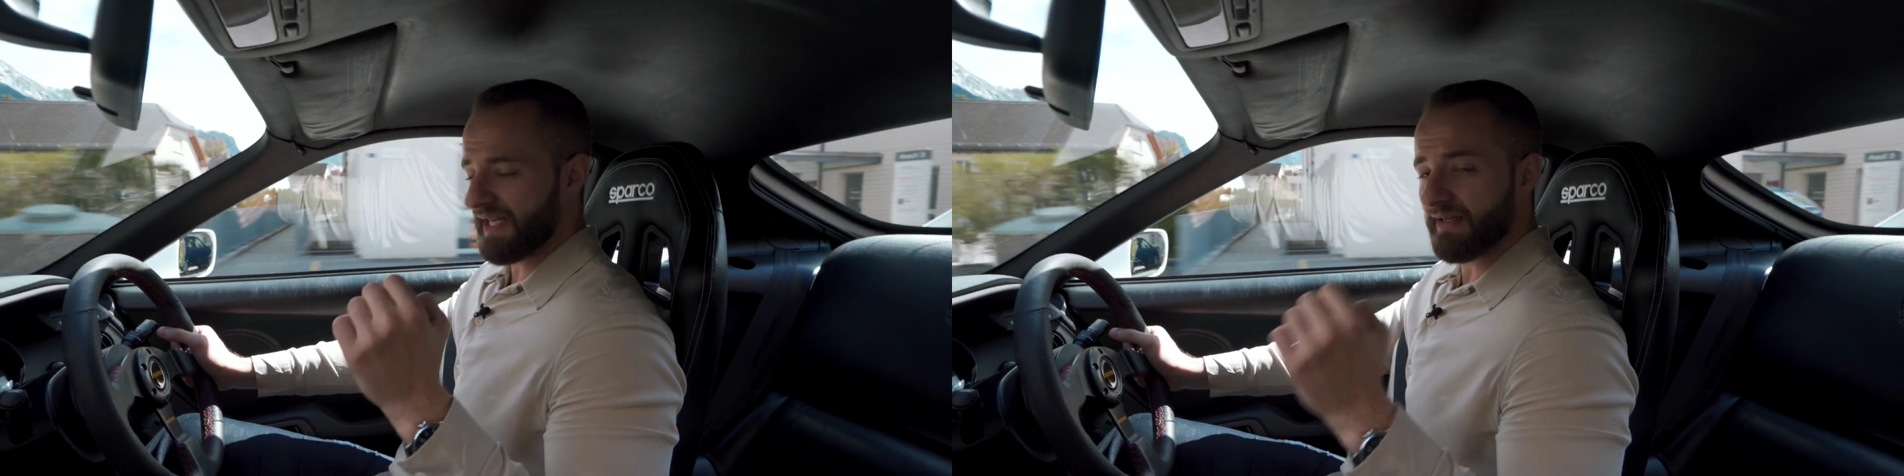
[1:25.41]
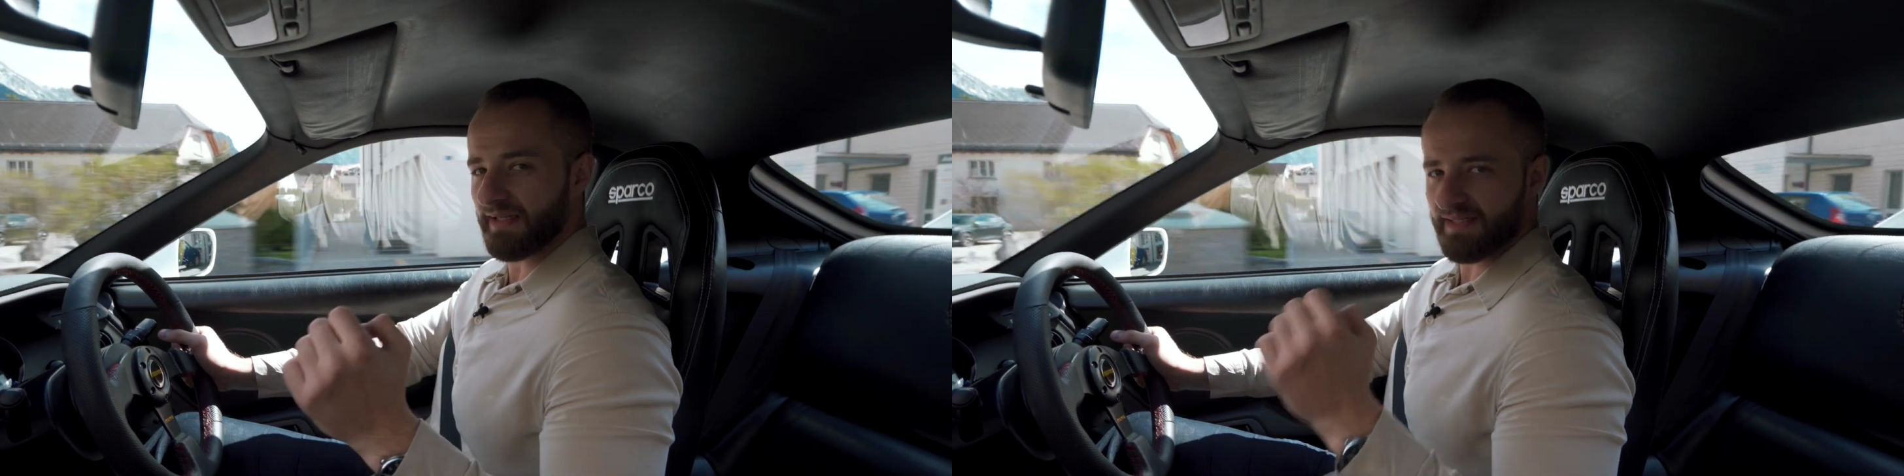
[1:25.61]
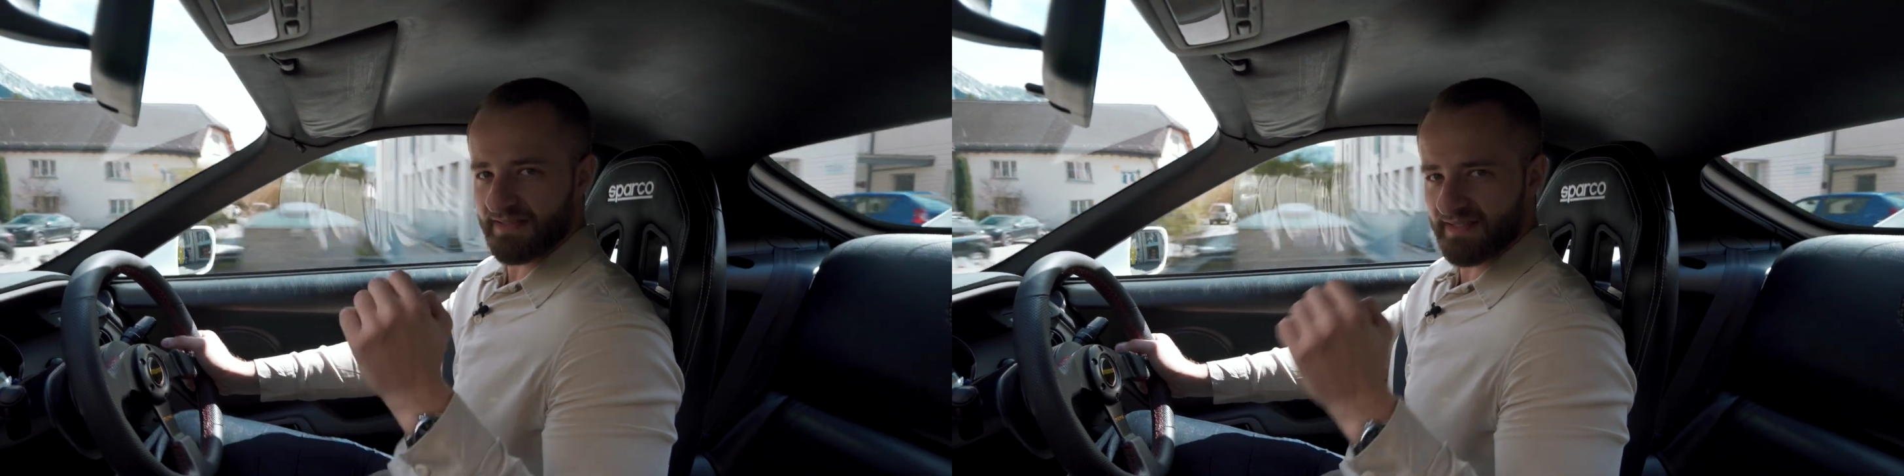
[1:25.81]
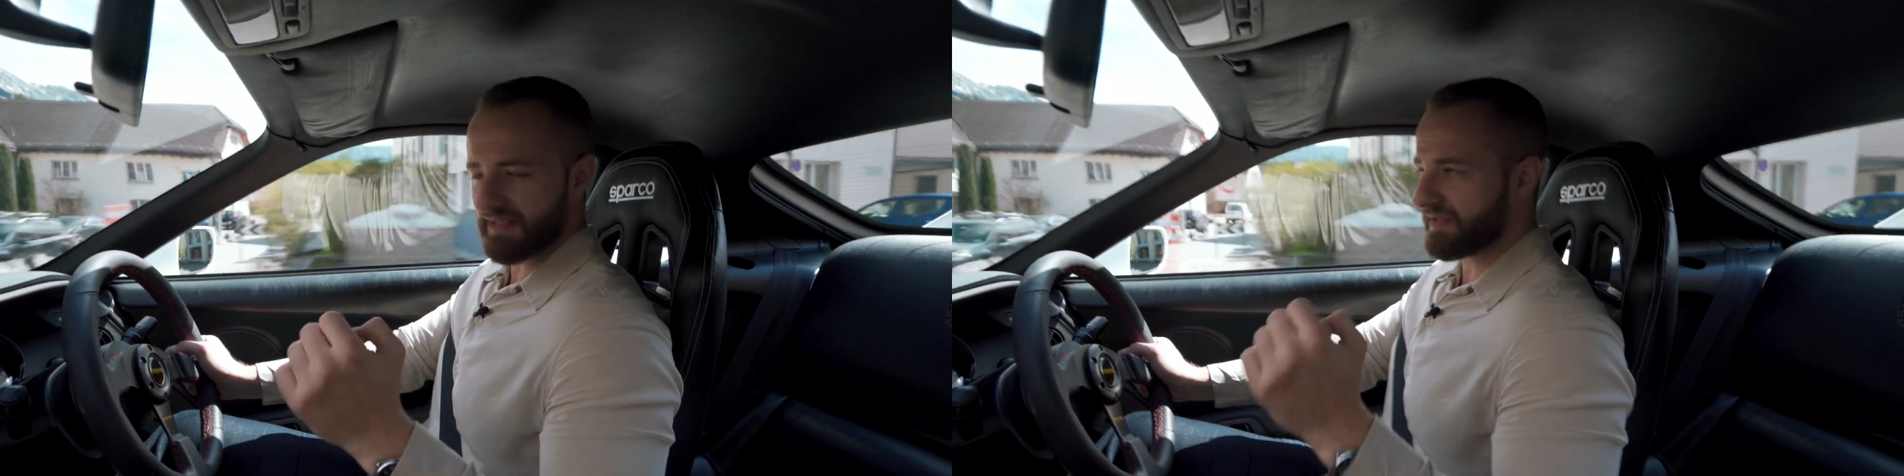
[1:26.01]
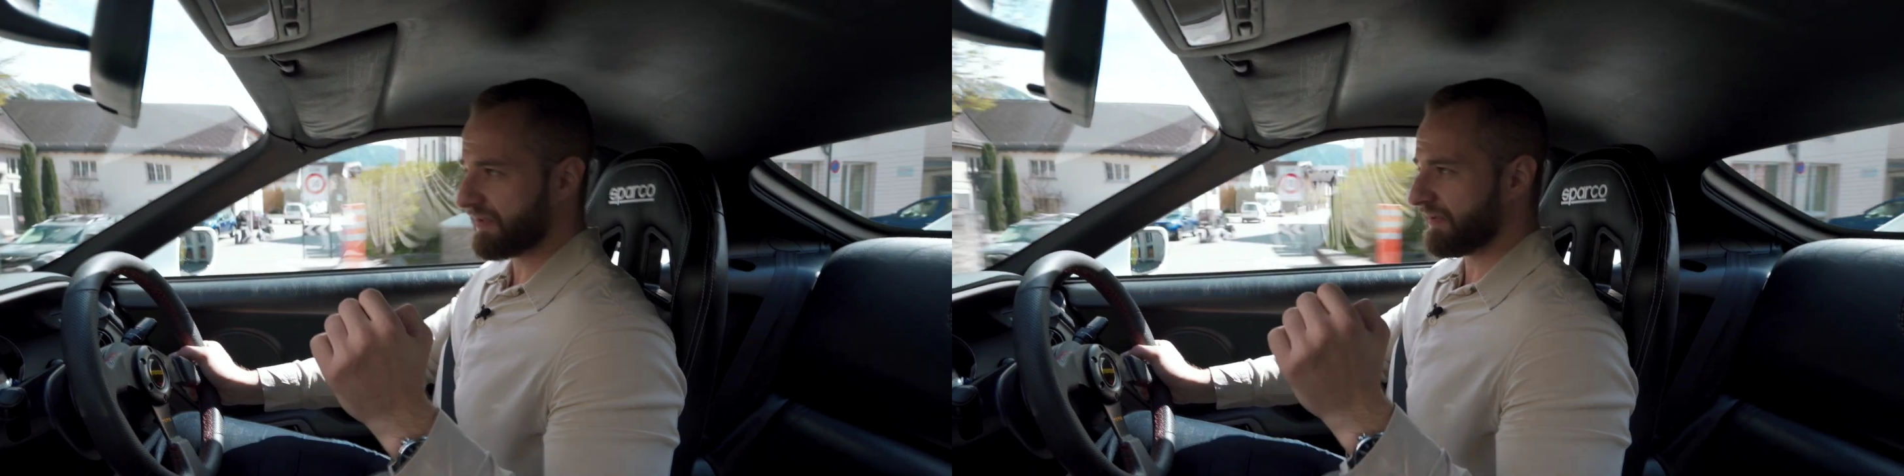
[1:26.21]
inline
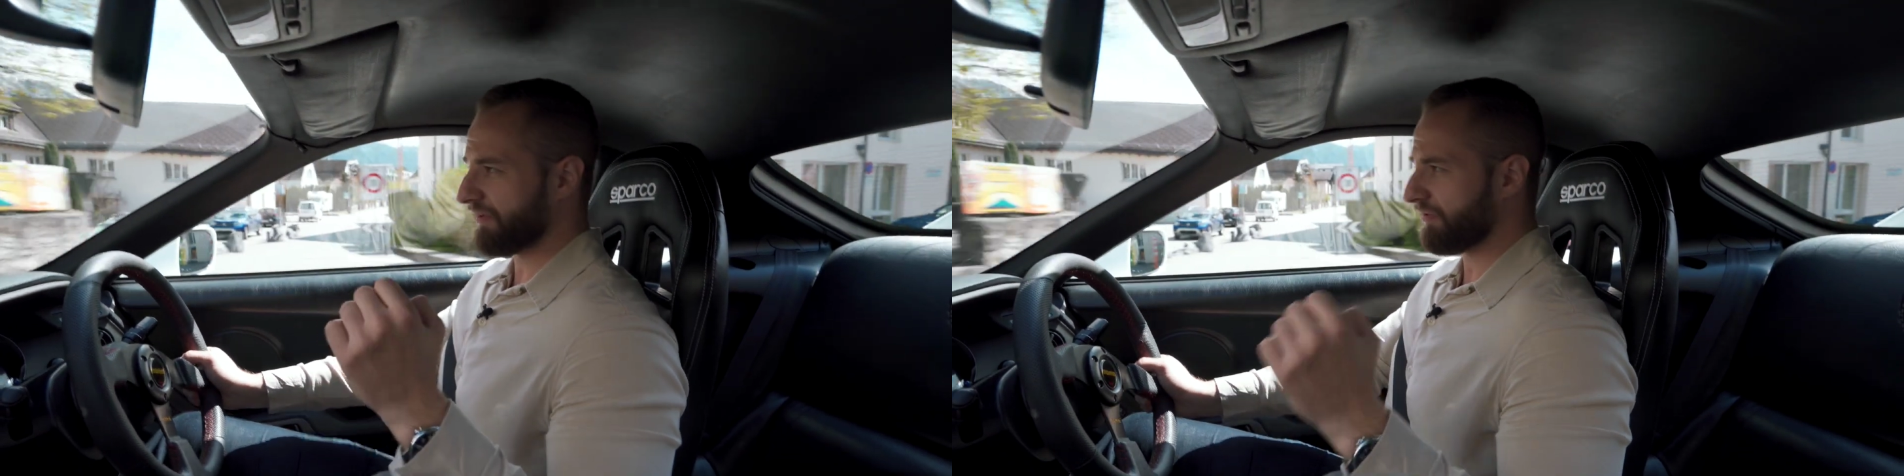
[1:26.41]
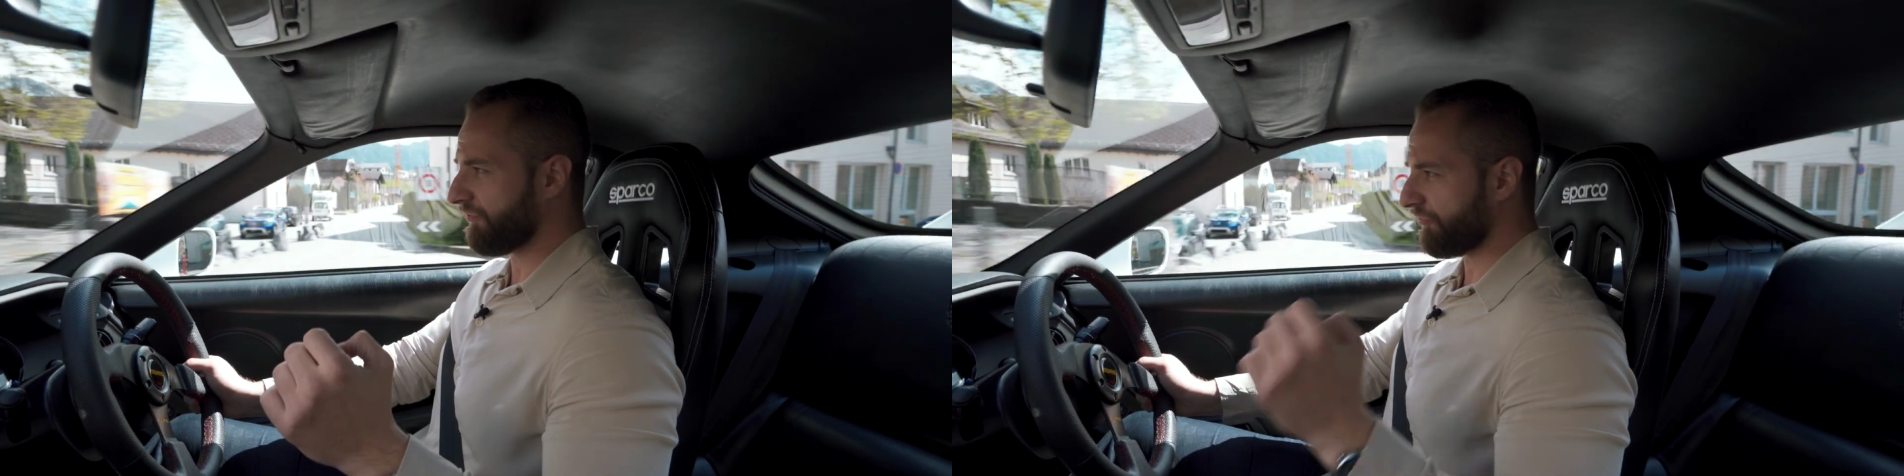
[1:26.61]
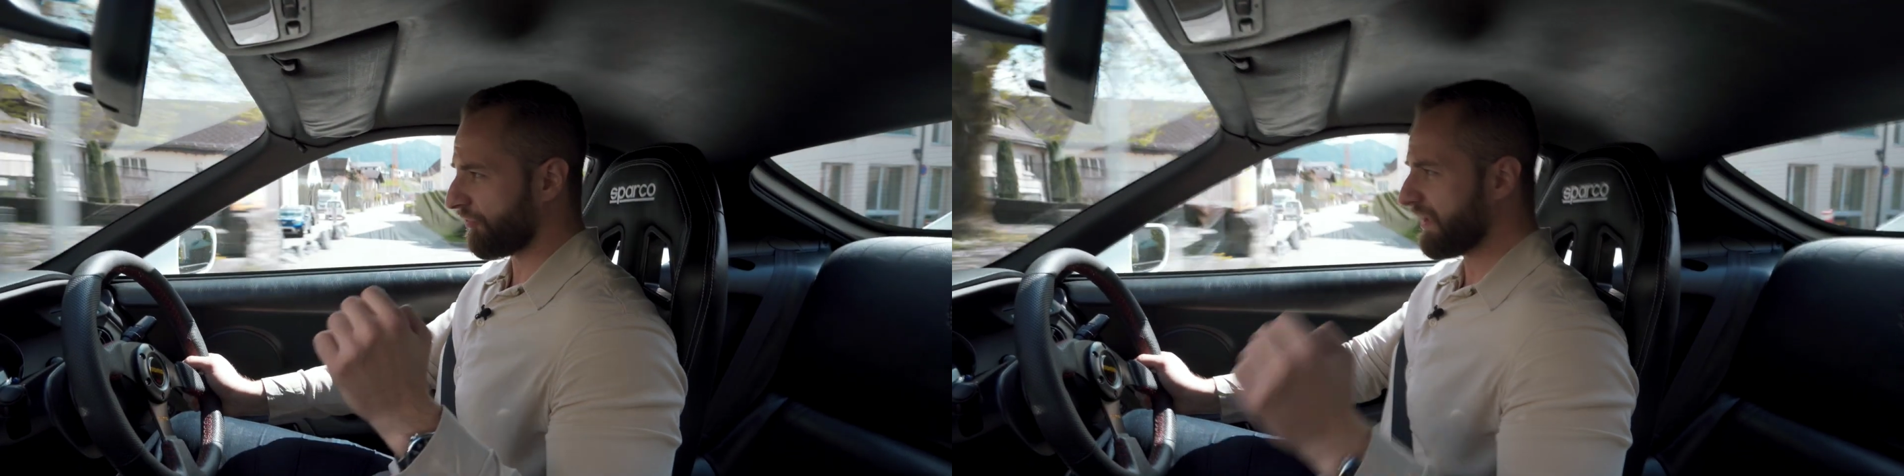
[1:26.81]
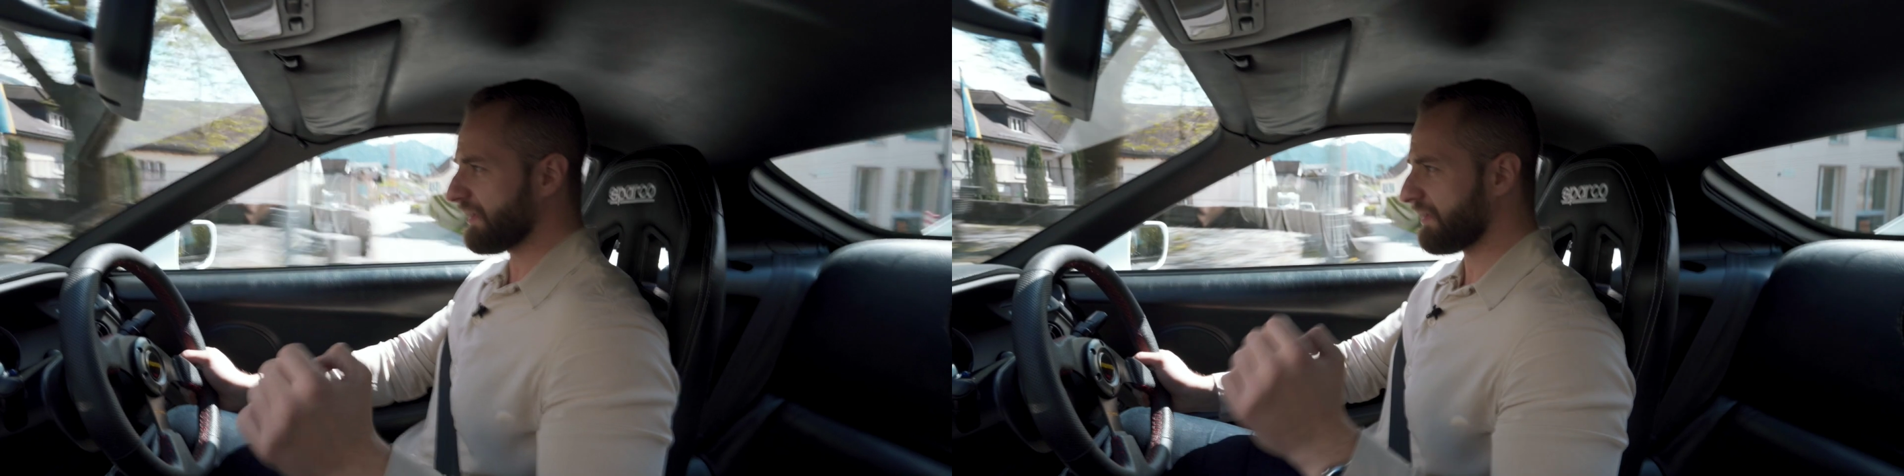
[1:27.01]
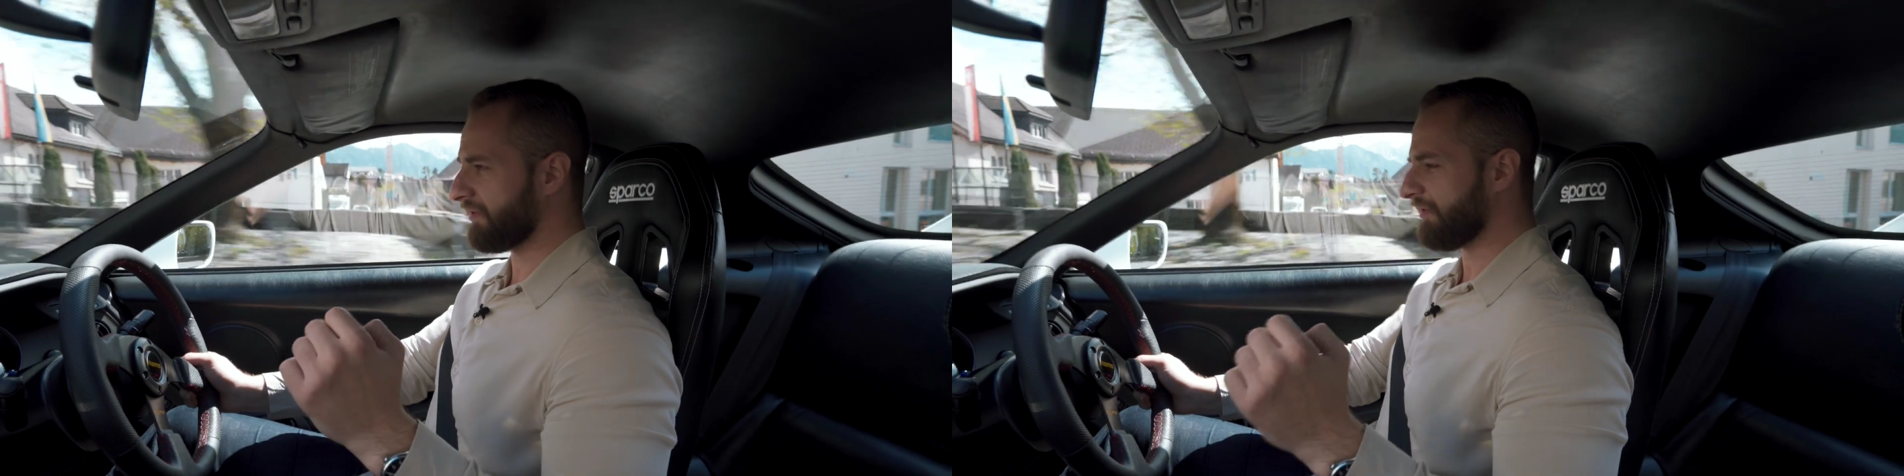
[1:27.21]
6-cylinder
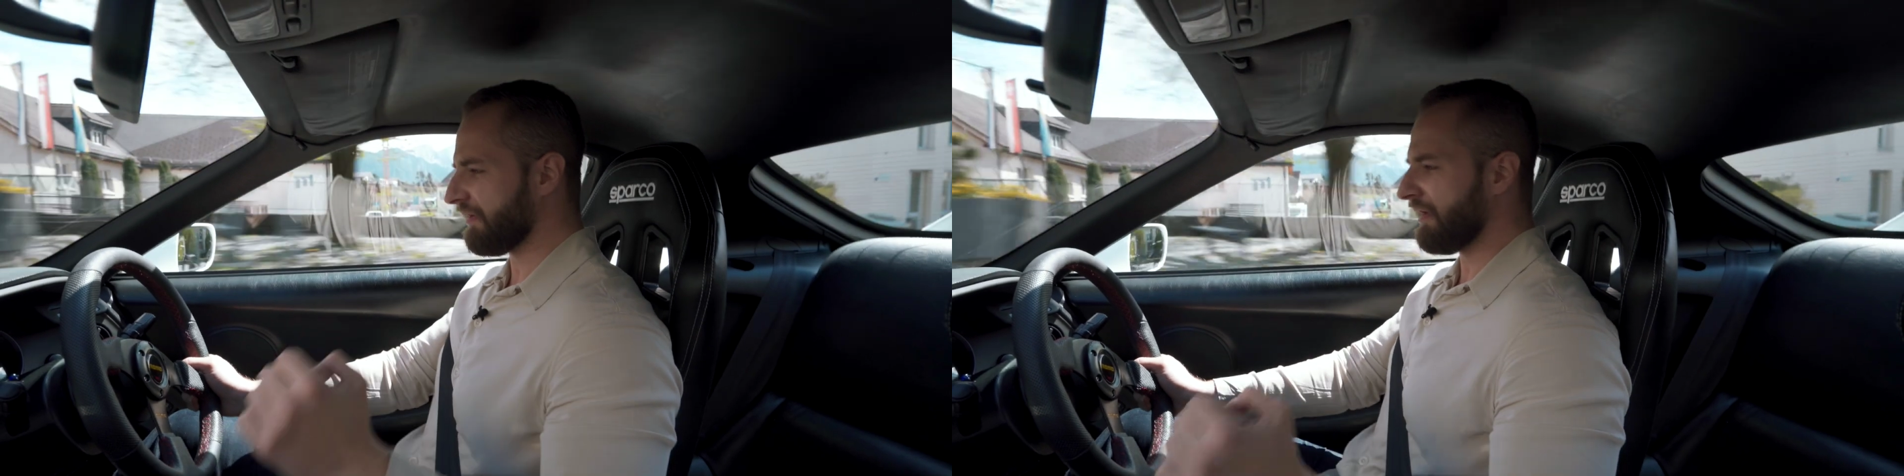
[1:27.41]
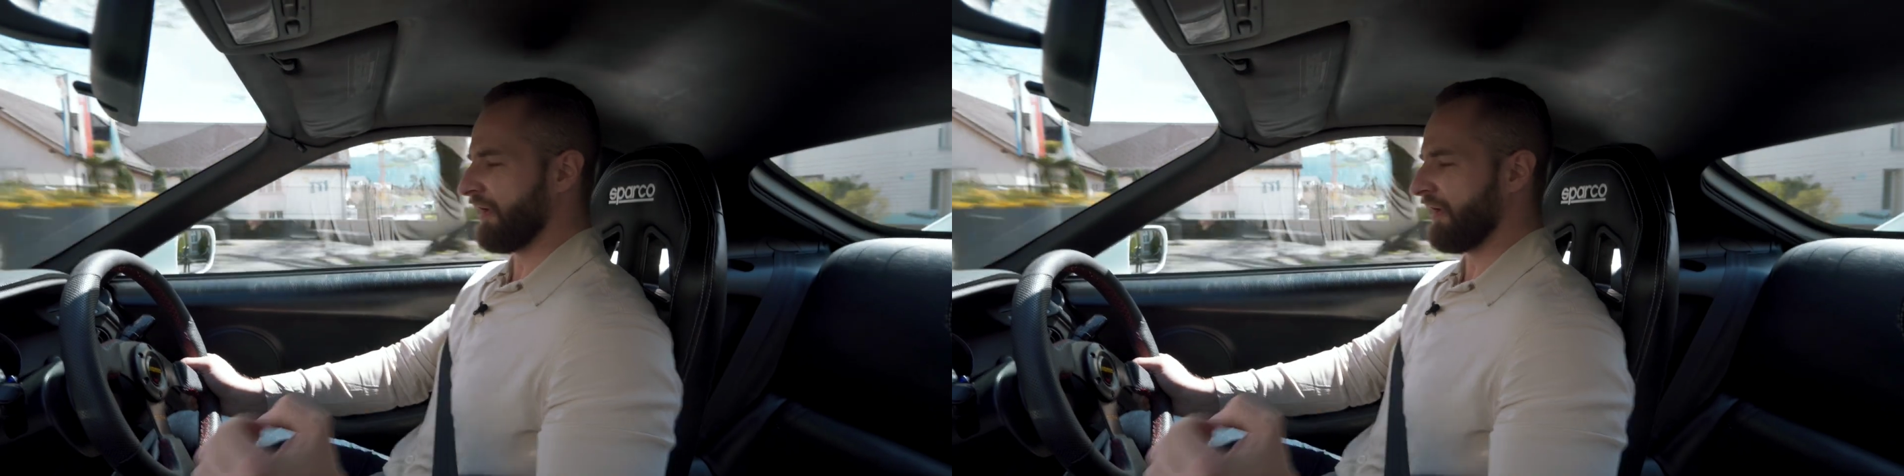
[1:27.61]
3-liter